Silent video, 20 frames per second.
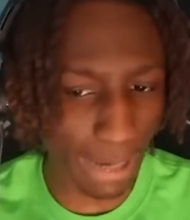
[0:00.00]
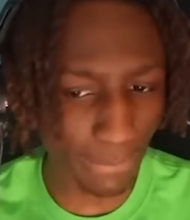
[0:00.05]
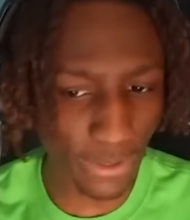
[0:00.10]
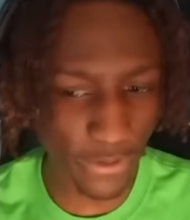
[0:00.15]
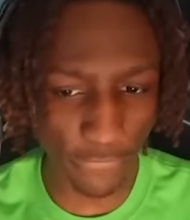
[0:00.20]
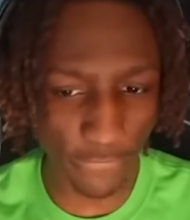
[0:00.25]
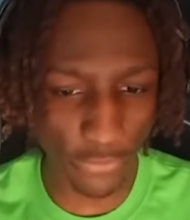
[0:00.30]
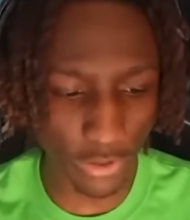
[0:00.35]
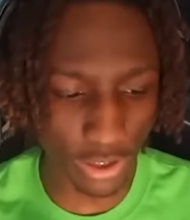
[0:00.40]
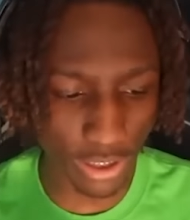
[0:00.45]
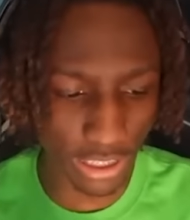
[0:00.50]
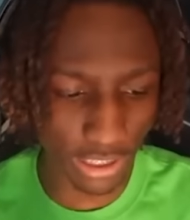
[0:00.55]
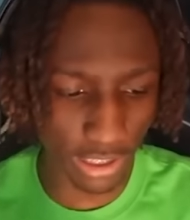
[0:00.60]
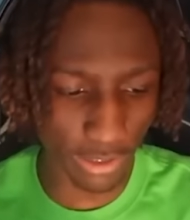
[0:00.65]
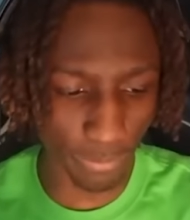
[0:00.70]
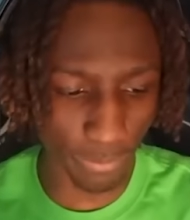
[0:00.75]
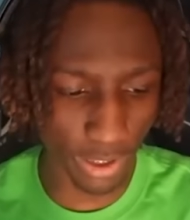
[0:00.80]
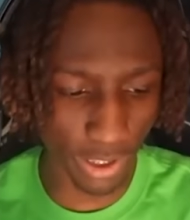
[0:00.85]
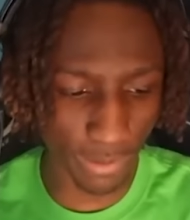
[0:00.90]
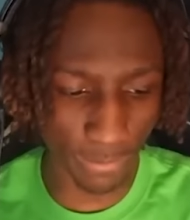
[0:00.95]
it
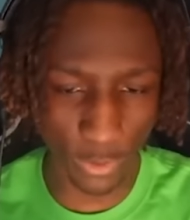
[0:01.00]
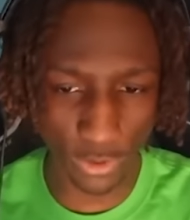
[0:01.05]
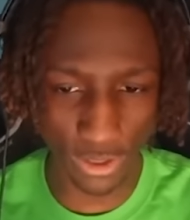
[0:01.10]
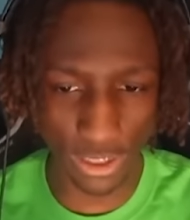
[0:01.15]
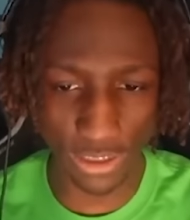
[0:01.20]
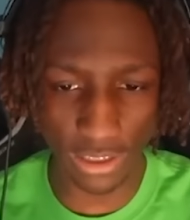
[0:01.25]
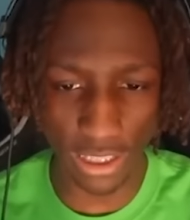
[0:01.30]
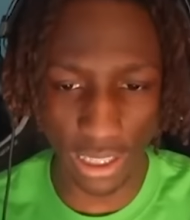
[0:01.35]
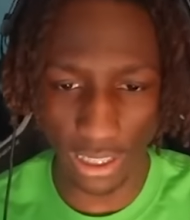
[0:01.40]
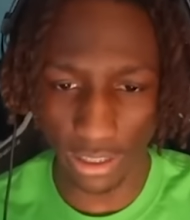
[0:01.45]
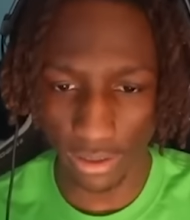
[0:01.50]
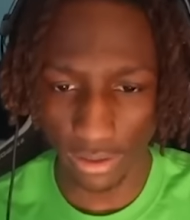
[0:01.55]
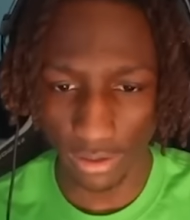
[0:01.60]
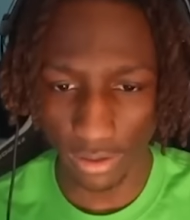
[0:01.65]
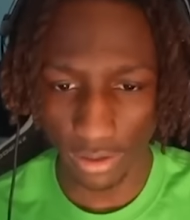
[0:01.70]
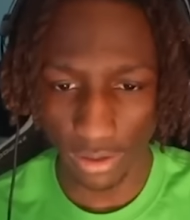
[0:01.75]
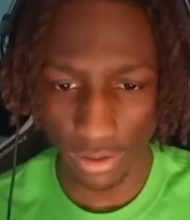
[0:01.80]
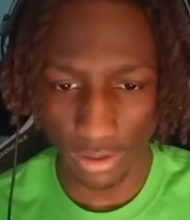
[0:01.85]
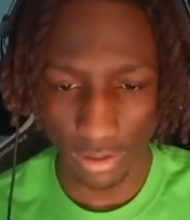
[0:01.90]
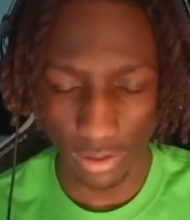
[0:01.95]
sometimes a lot of the
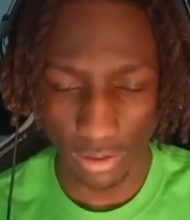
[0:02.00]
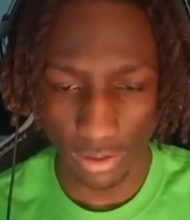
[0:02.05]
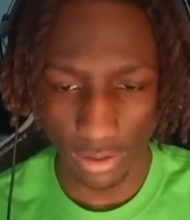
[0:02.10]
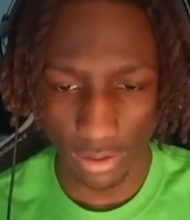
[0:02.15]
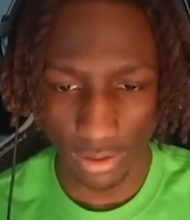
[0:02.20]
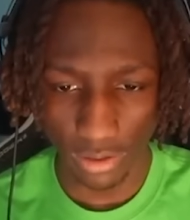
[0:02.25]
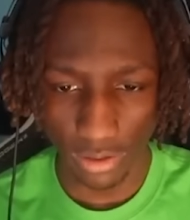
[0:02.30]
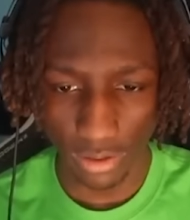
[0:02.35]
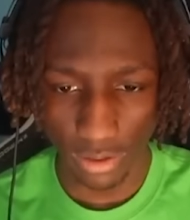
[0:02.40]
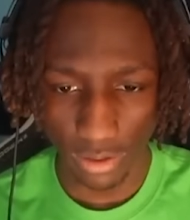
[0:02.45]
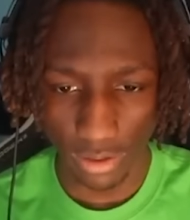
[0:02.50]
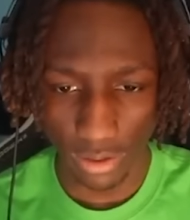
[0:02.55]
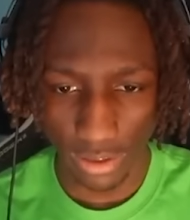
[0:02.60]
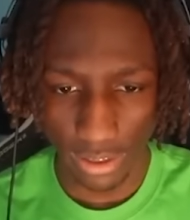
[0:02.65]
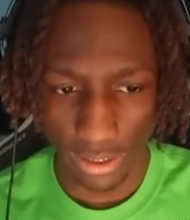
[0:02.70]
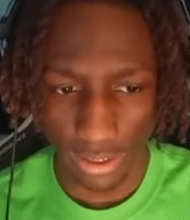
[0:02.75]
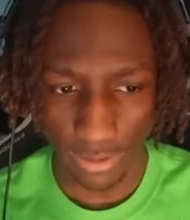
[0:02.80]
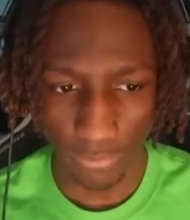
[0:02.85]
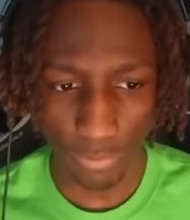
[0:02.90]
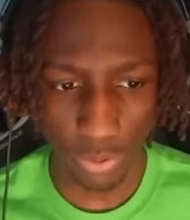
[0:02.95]
times most of the times
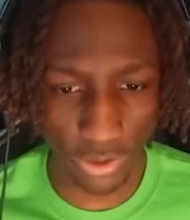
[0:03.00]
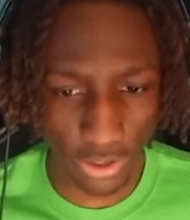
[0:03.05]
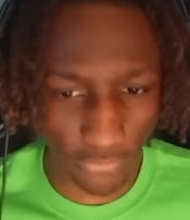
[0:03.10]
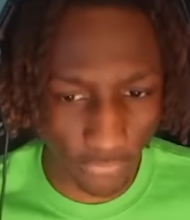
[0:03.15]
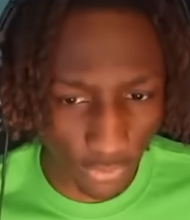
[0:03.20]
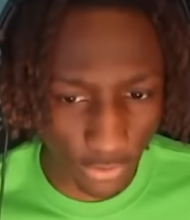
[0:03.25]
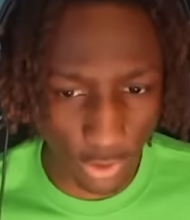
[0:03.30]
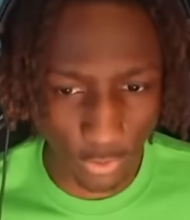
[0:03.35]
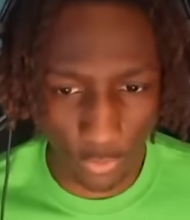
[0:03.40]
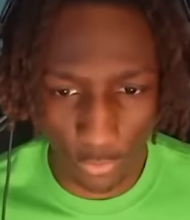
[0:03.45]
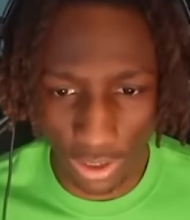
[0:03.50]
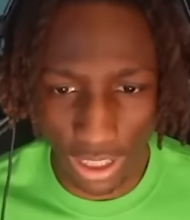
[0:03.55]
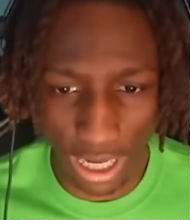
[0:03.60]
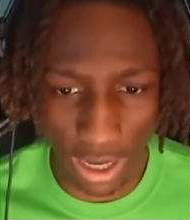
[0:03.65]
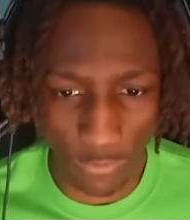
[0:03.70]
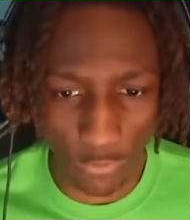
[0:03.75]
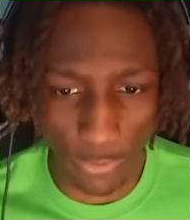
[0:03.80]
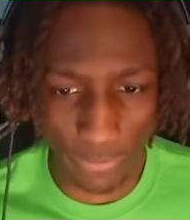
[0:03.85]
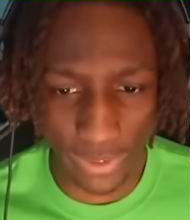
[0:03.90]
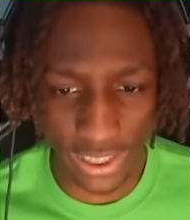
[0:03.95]
it's out of their
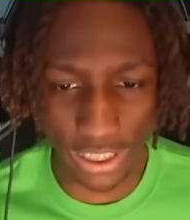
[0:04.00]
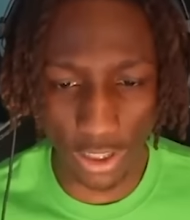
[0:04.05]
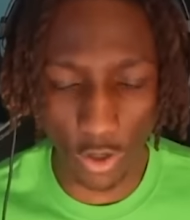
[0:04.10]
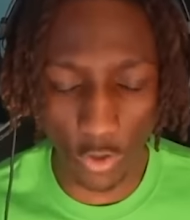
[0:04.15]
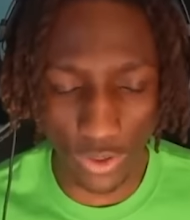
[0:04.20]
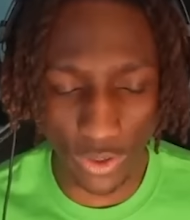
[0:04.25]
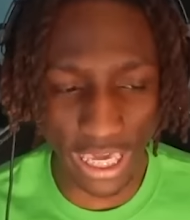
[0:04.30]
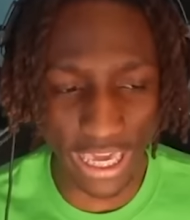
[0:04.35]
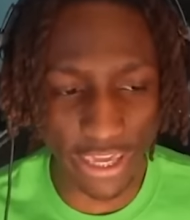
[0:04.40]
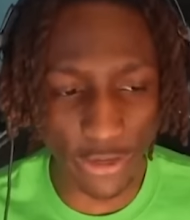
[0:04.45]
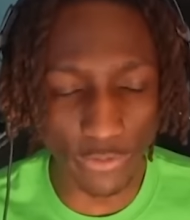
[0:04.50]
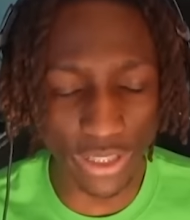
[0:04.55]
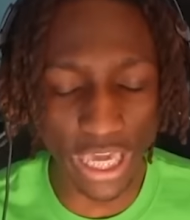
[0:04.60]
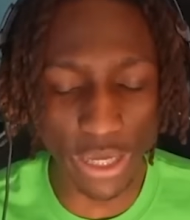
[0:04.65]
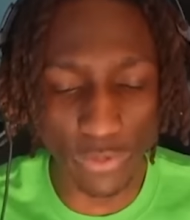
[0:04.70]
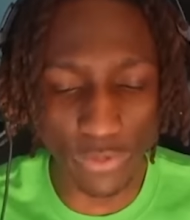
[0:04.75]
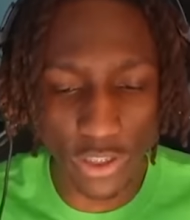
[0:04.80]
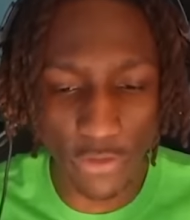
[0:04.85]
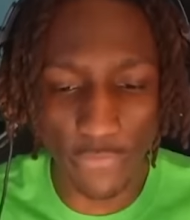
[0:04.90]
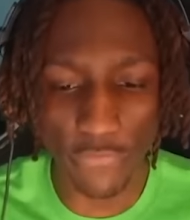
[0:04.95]
hands in terms of the
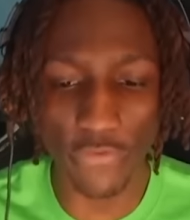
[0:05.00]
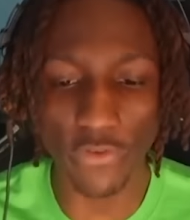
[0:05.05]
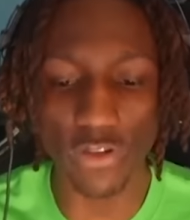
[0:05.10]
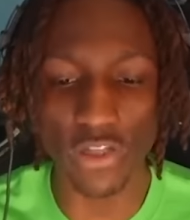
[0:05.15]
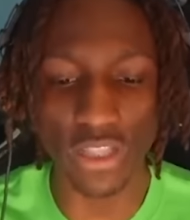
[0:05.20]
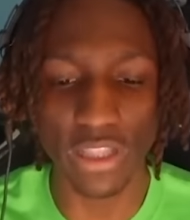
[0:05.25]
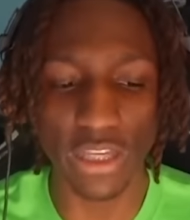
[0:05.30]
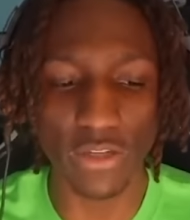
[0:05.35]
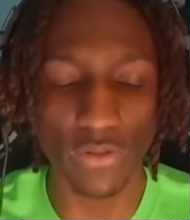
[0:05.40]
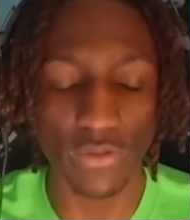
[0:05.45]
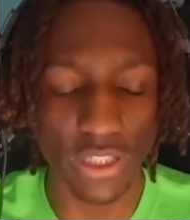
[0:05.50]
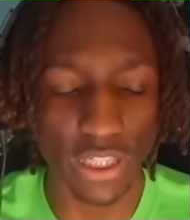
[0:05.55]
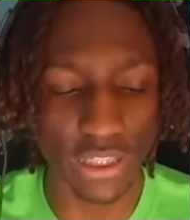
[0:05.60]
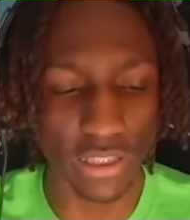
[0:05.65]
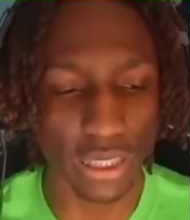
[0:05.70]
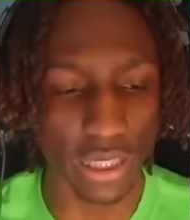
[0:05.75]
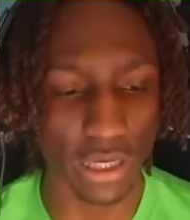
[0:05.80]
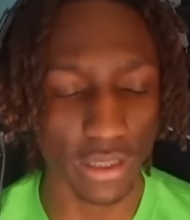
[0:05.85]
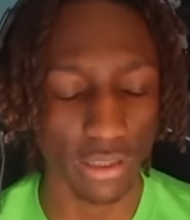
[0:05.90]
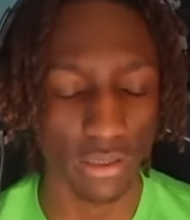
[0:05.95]
copyright claim unless they
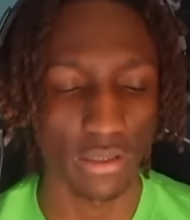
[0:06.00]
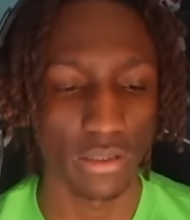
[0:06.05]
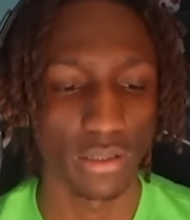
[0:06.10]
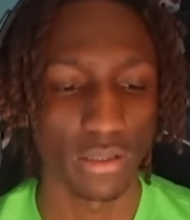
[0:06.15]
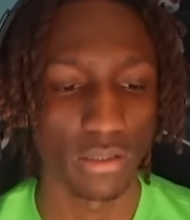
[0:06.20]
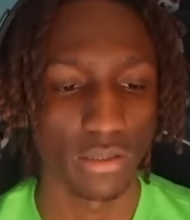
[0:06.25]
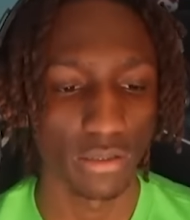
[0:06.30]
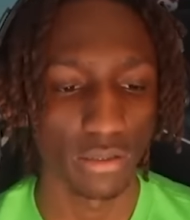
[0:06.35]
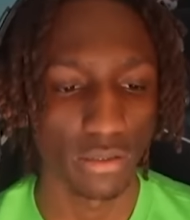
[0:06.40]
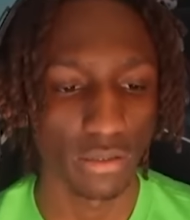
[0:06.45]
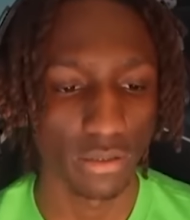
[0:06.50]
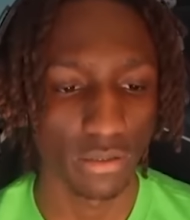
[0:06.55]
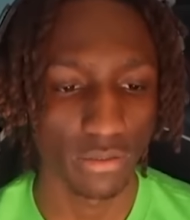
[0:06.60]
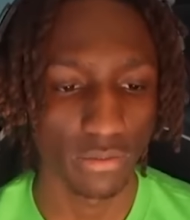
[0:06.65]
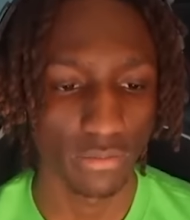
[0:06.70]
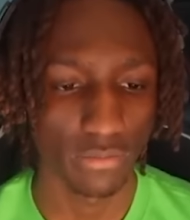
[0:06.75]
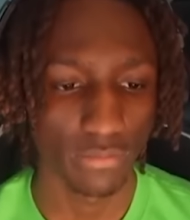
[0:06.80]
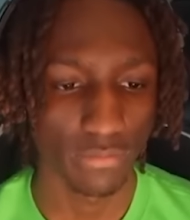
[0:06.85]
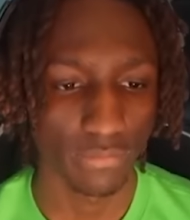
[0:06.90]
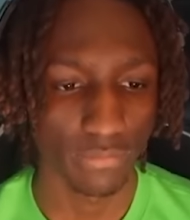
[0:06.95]
put in a special
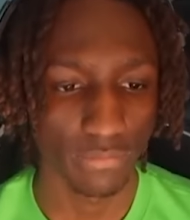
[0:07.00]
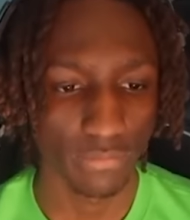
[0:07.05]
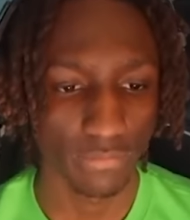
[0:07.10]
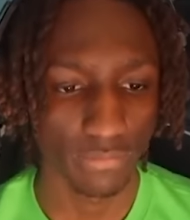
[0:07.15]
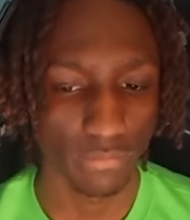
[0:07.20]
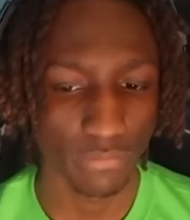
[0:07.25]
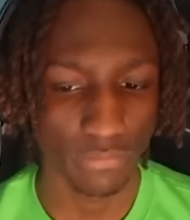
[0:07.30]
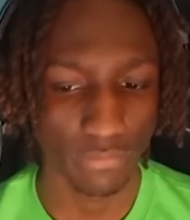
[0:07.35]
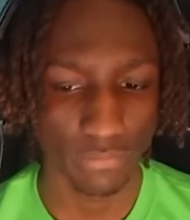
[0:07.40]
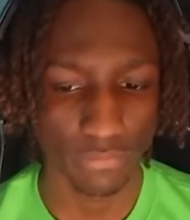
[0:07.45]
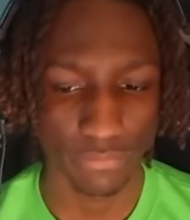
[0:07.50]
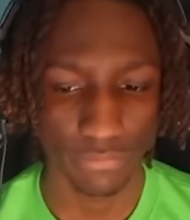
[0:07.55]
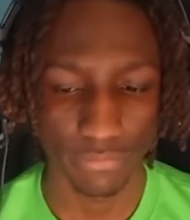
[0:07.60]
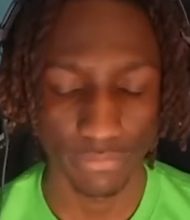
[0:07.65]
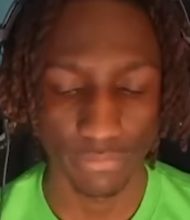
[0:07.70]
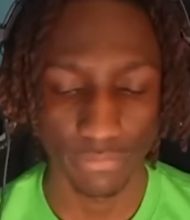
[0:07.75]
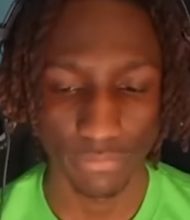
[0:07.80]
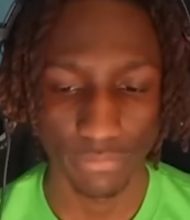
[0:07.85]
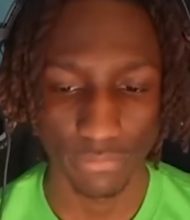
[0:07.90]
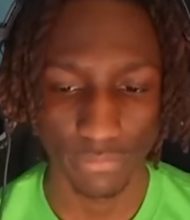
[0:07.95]
word to the label
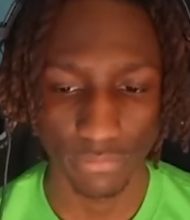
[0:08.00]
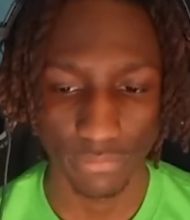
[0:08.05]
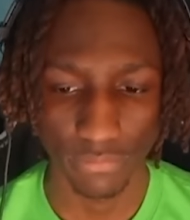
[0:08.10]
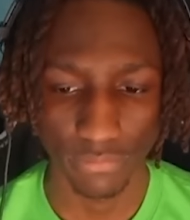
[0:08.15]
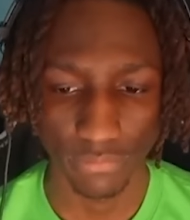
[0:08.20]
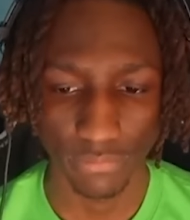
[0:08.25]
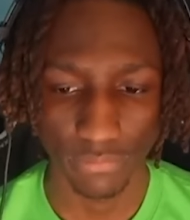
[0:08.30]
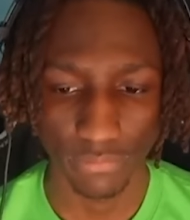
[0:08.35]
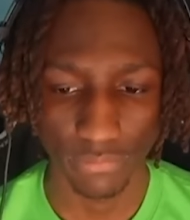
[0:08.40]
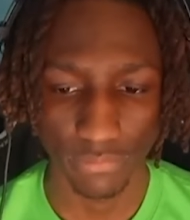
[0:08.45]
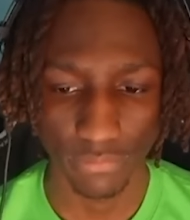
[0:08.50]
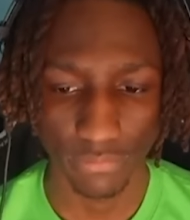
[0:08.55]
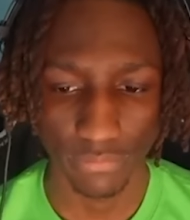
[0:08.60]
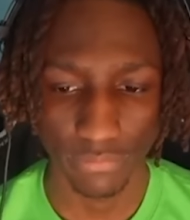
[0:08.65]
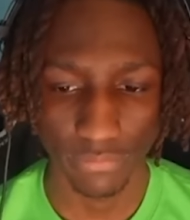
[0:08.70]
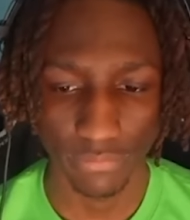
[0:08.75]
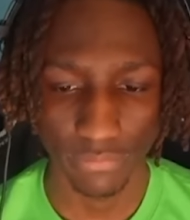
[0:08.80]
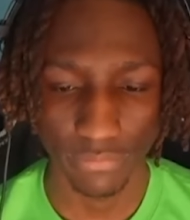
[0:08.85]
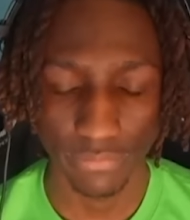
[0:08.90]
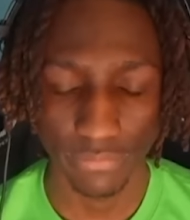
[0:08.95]
like yo don't
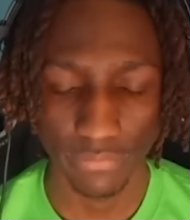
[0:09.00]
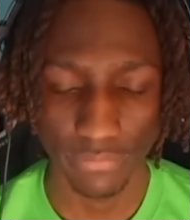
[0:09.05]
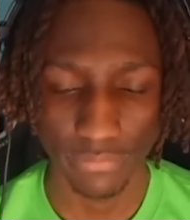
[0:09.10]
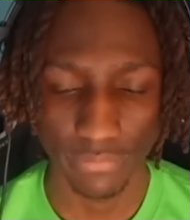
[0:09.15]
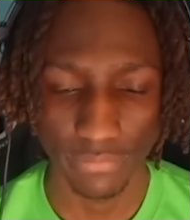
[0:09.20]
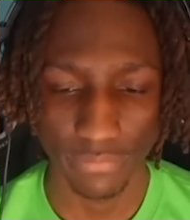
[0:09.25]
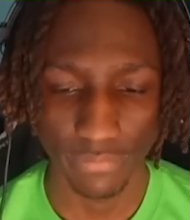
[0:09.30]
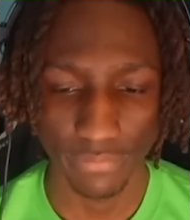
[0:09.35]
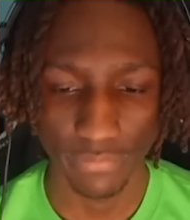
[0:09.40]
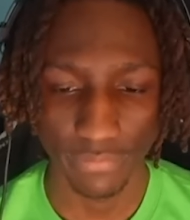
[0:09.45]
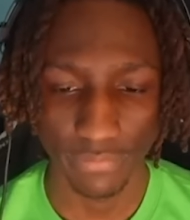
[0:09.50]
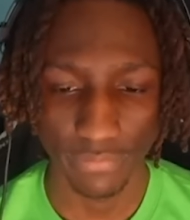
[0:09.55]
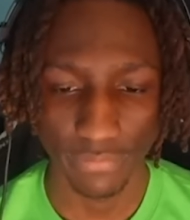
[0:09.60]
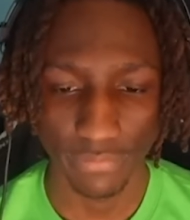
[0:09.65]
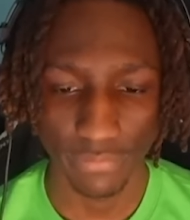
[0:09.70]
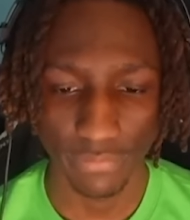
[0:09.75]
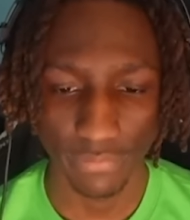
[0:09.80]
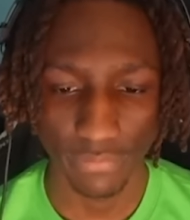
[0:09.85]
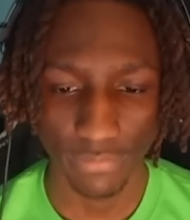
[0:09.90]
copyright claim this channel